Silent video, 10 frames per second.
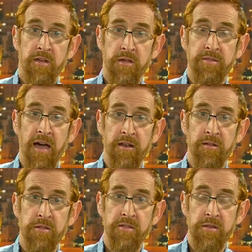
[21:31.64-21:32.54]
is not
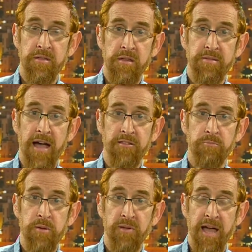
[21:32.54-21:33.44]
to
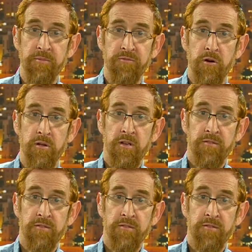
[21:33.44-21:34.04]
be blamed for